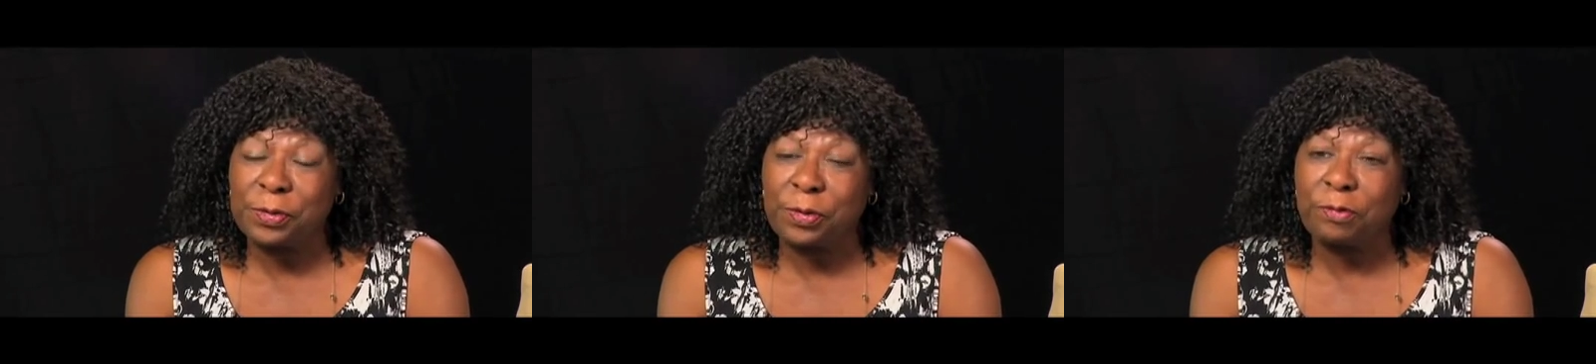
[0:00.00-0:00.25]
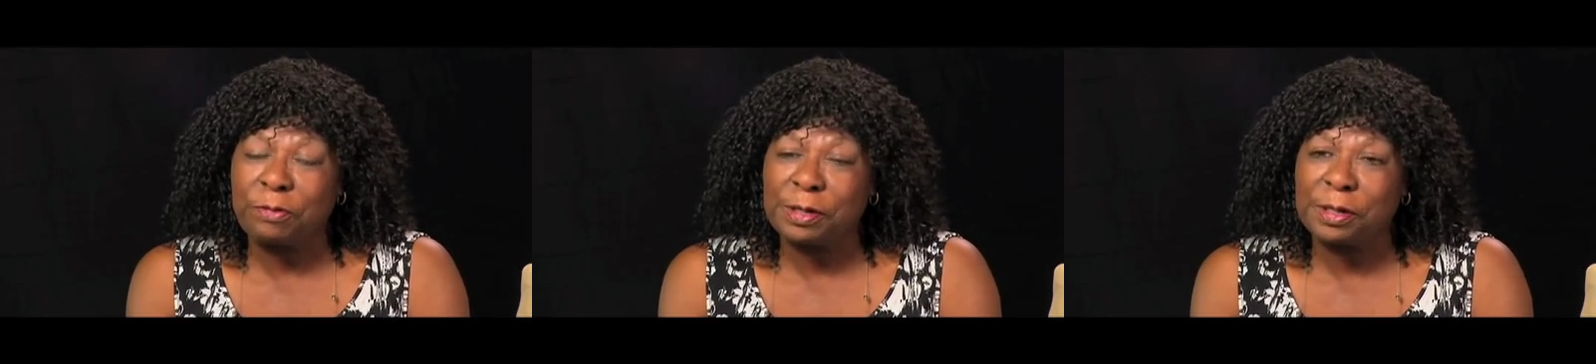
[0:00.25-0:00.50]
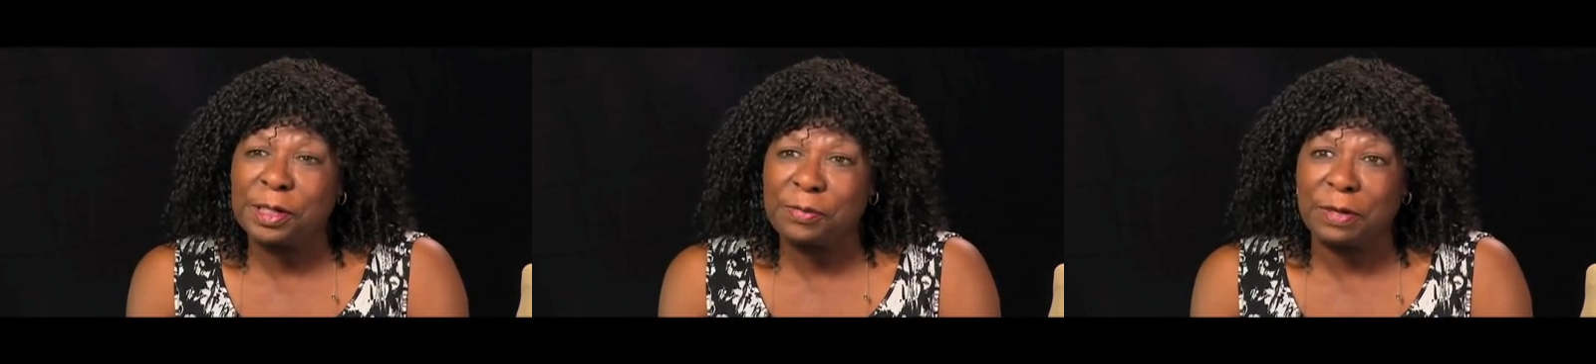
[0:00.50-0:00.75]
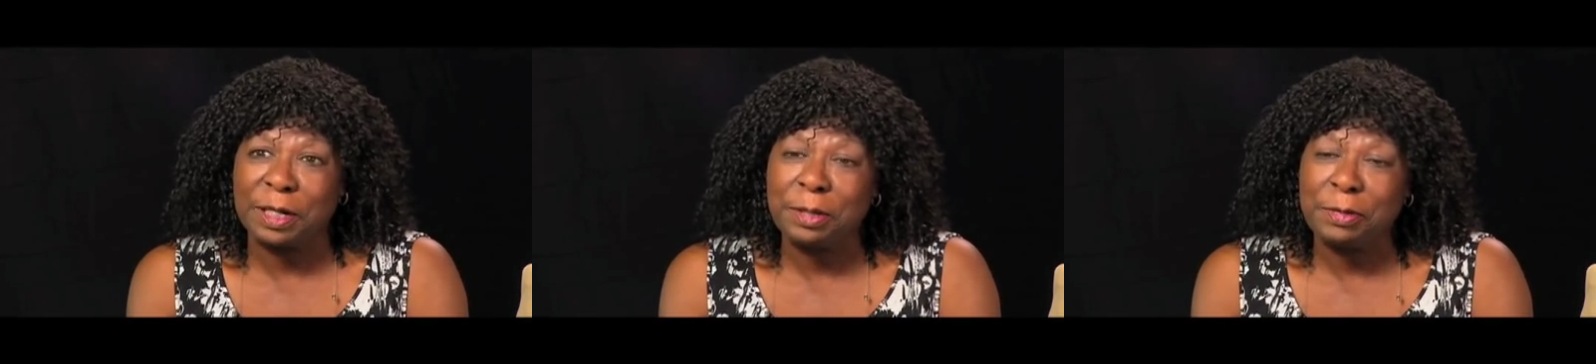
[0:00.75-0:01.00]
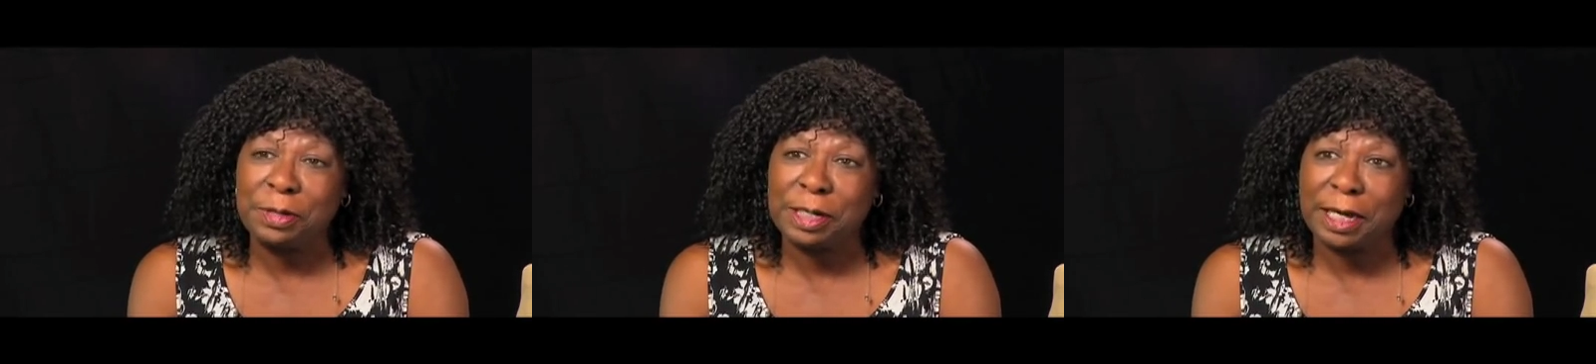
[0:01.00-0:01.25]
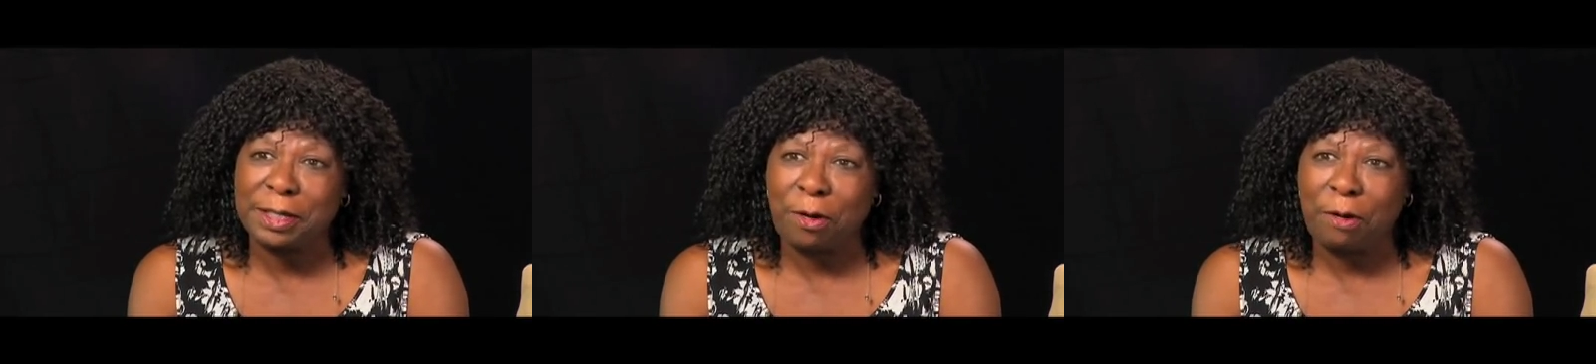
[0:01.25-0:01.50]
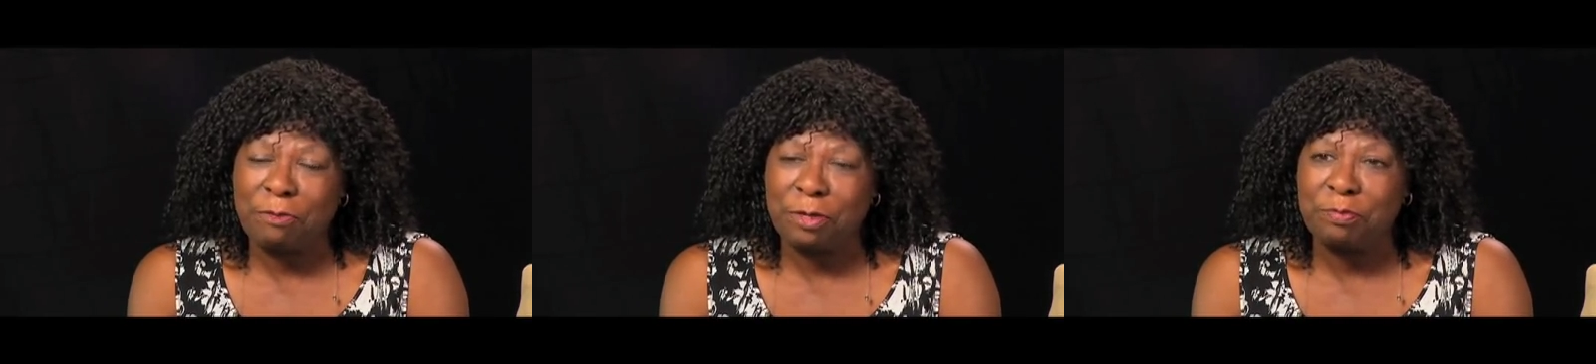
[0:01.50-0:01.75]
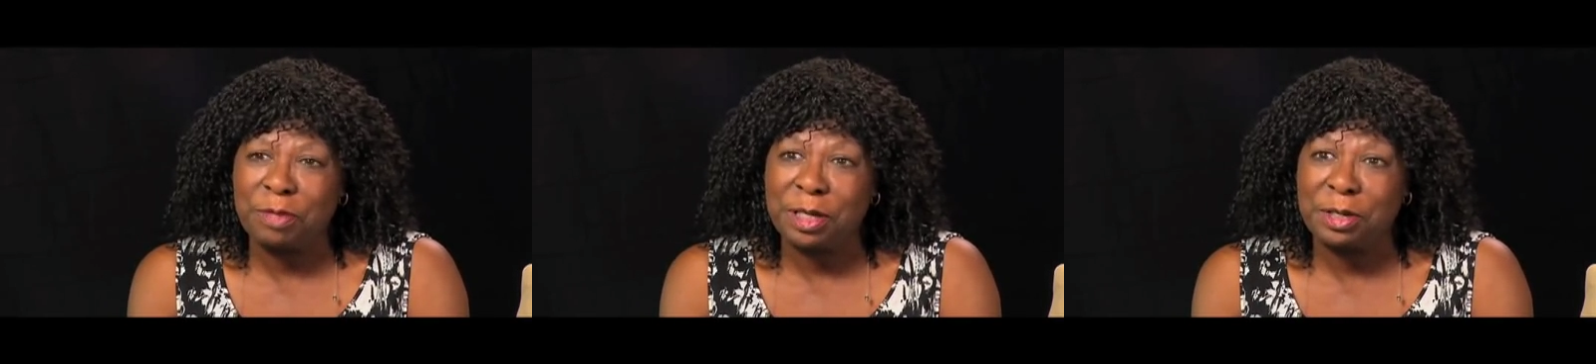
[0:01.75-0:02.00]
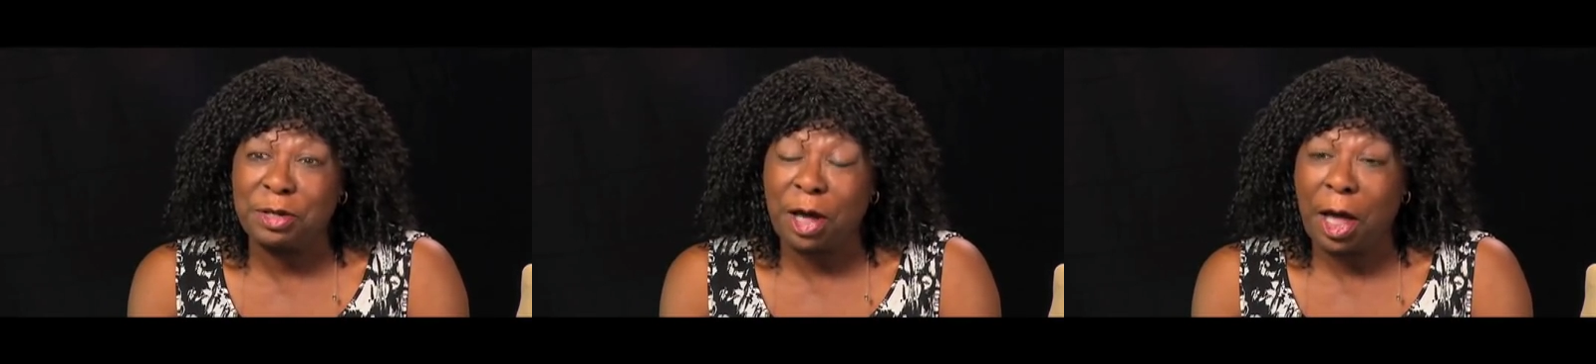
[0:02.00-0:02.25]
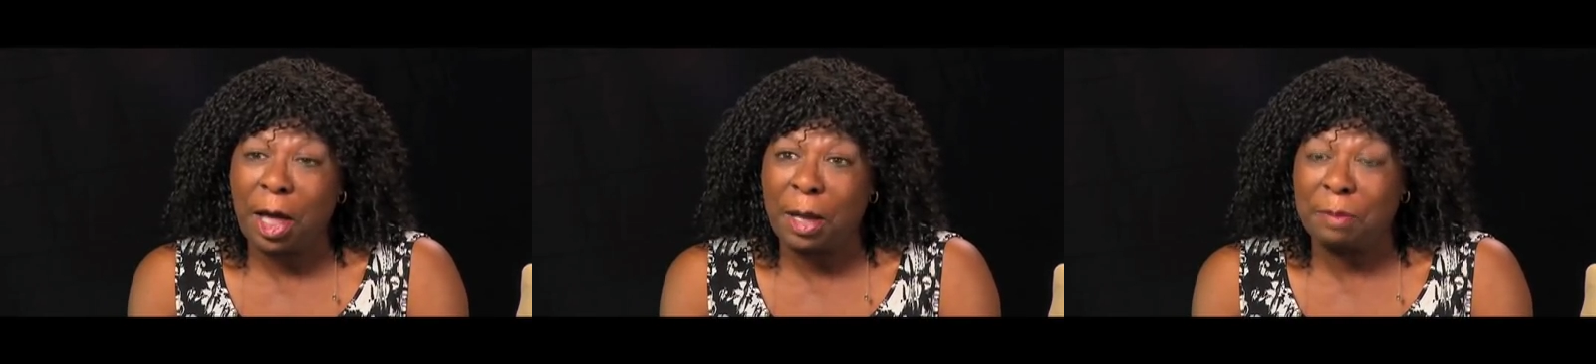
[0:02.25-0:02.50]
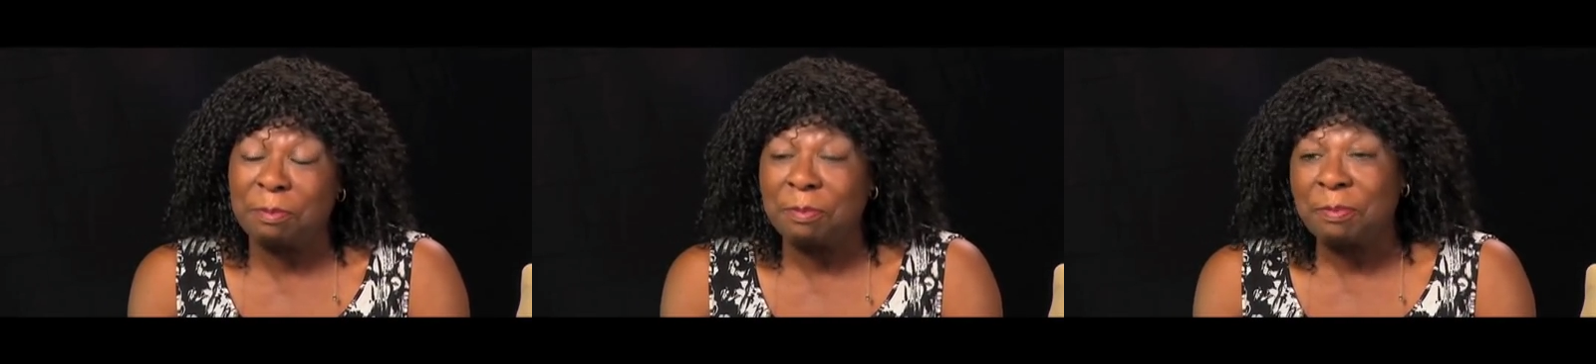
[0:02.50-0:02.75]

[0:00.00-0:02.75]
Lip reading: Services for Interstate offered me a job,